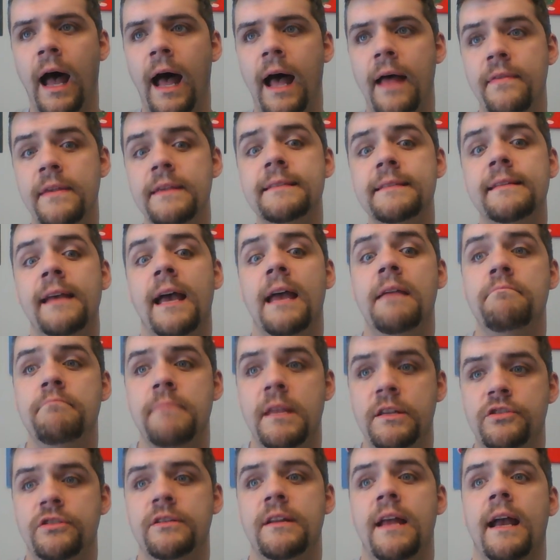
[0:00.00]

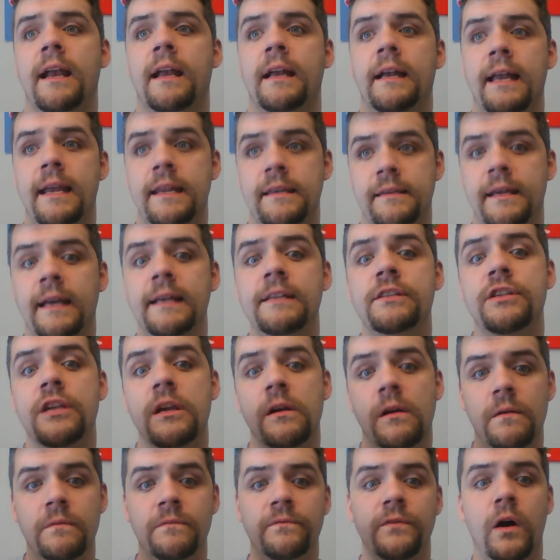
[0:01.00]
Michinaga and Daichi
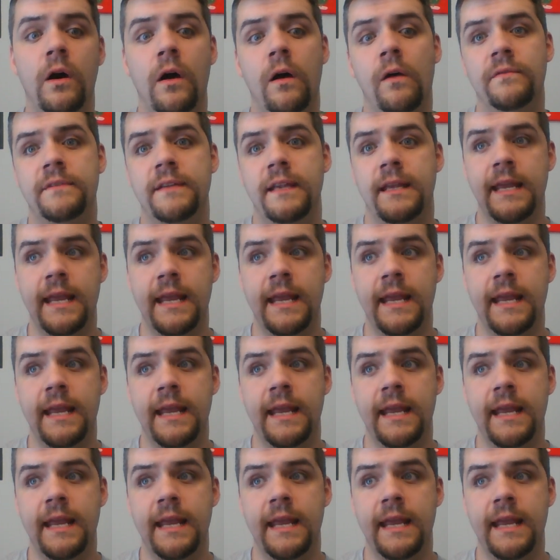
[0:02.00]
are involved